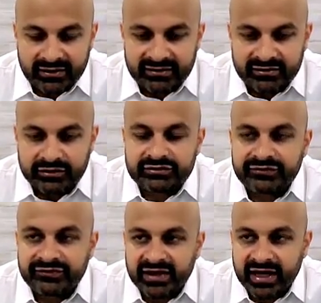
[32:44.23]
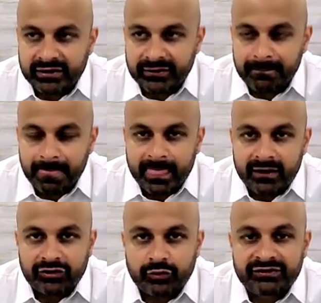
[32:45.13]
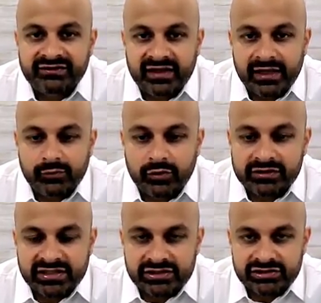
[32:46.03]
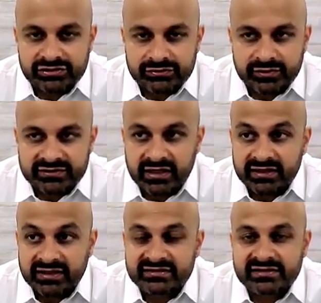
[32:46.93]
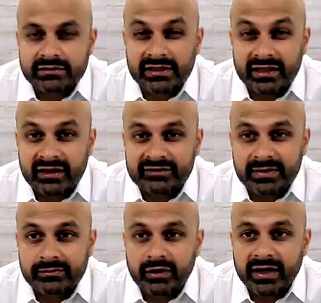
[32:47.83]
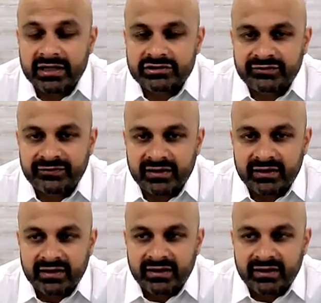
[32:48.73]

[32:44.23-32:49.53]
It's also flatter. So we're seeing more tissue, which not necessarily that has been more atrophy.